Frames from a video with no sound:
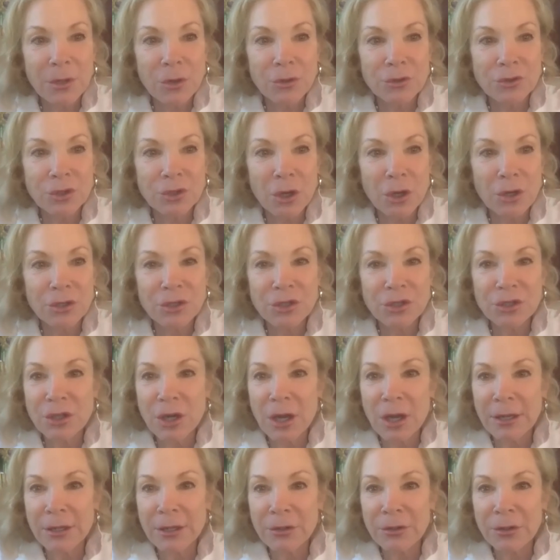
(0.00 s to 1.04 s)
John
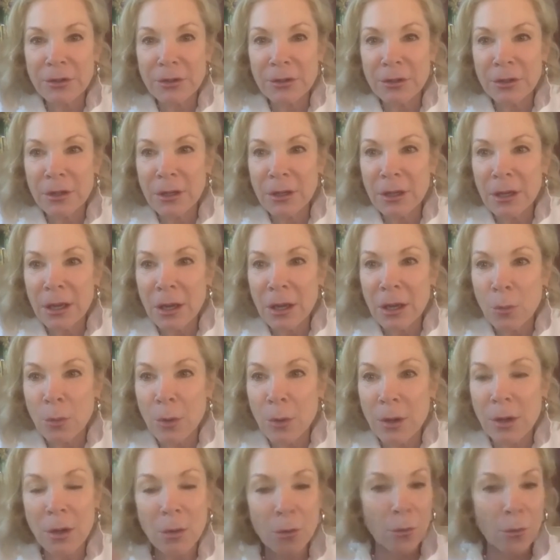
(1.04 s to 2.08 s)
Schneider,
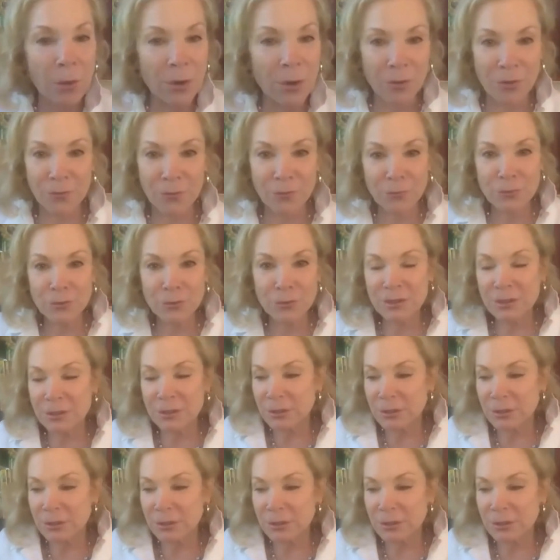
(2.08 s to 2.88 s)
when one of the first